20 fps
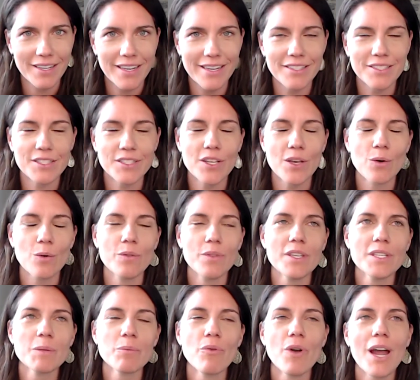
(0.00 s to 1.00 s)
And so
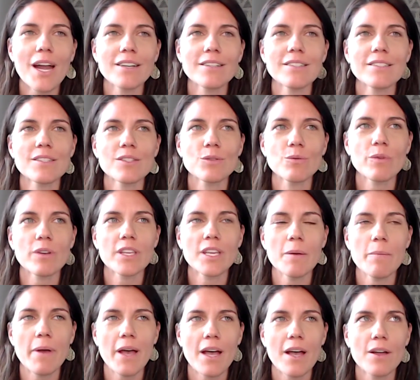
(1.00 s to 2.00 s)
this practice is really
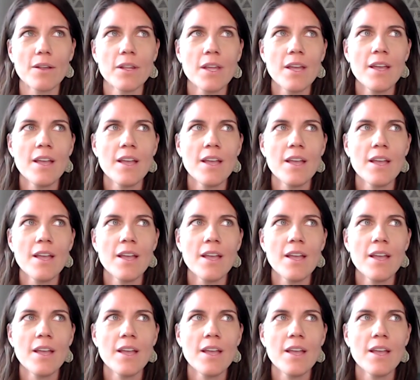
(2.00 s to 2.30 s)
about